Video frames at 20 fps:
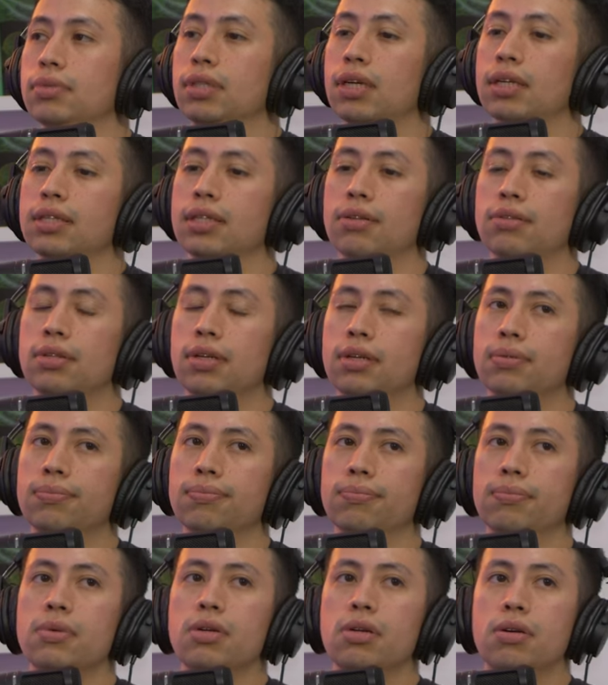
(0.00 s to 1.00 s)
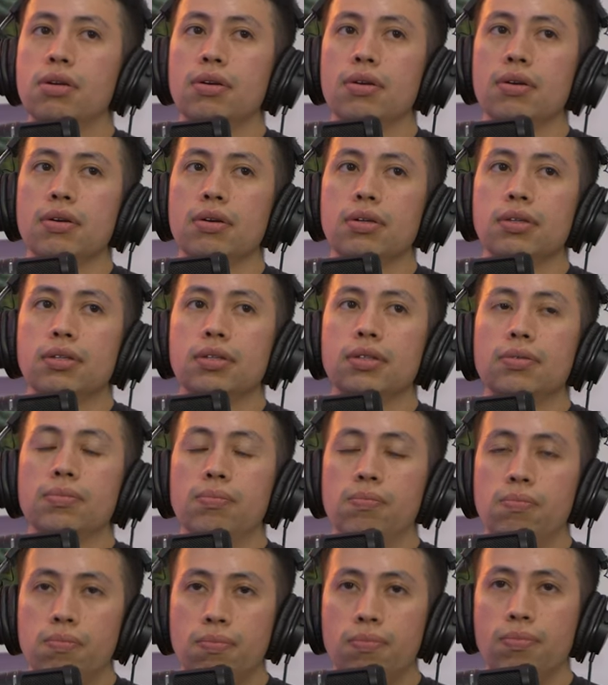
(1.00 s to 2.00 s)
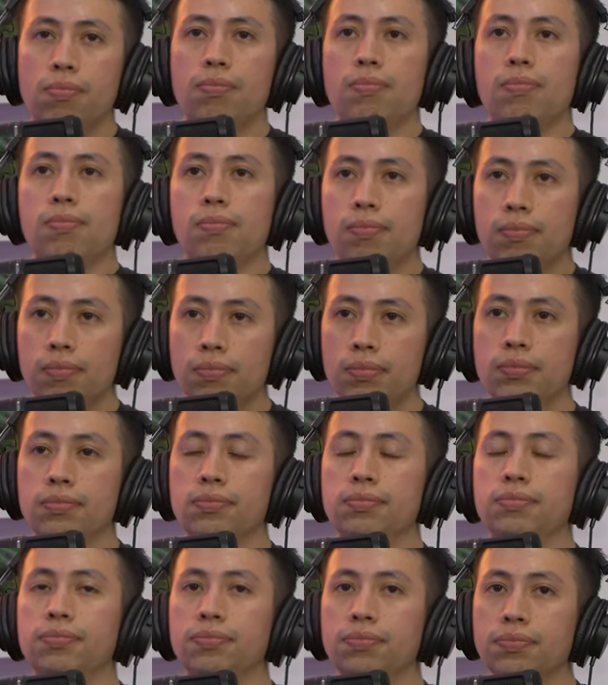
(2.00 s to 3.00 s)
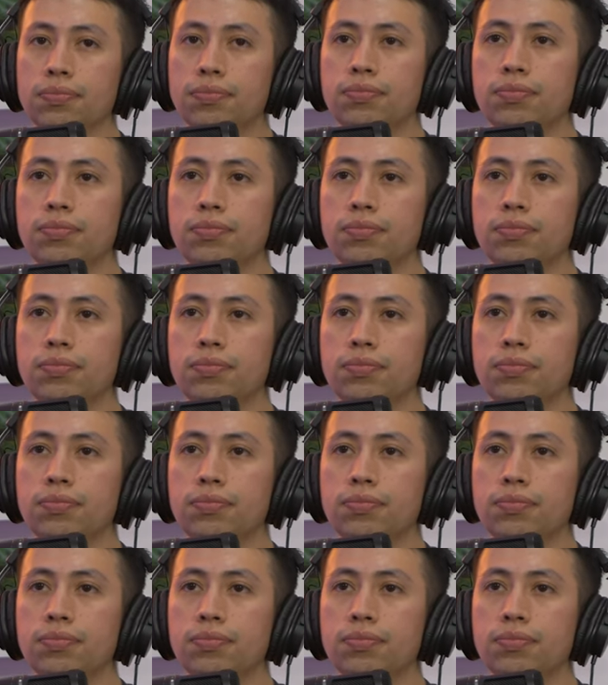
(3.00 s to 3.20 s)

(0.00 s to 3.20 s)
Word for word: I doubt that. Yeah, because I mean, he still